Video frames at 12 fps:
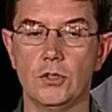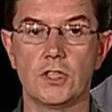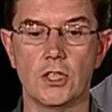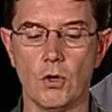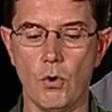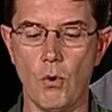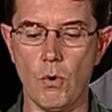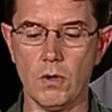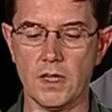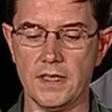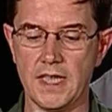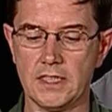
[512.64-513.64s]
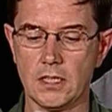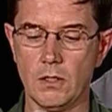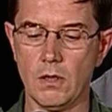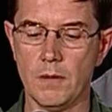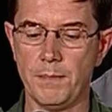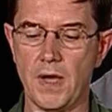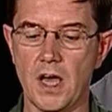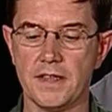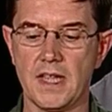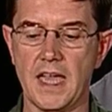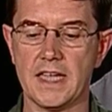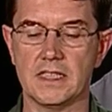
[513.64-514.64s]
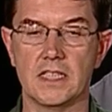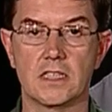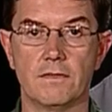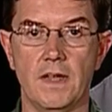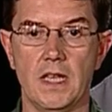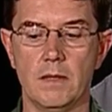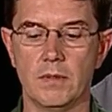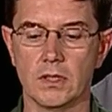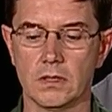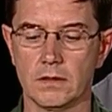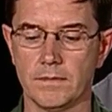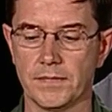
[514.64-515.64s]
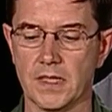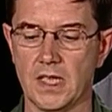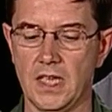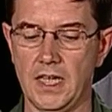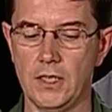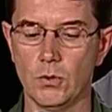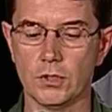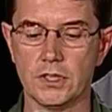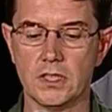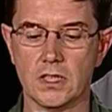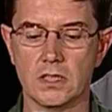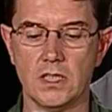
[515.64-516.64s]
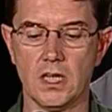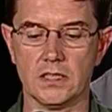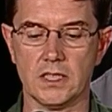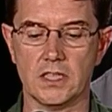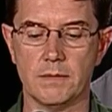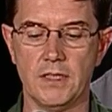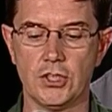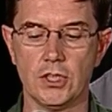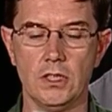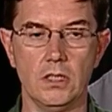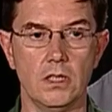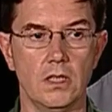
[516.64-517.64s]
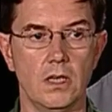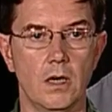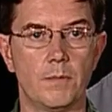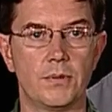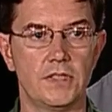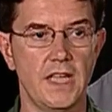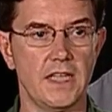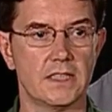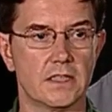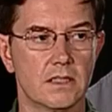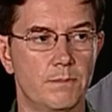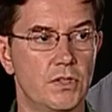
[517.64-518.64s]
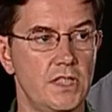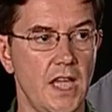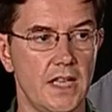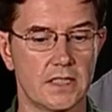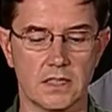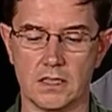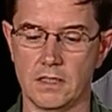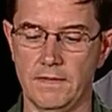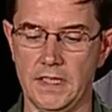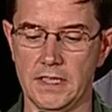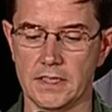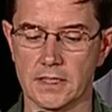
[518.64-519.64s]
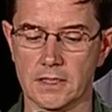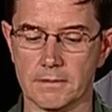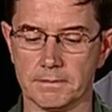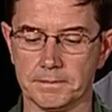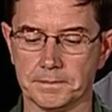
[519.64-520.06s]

using all NATO and partner assets available in order to conduct its mission and protect civilians.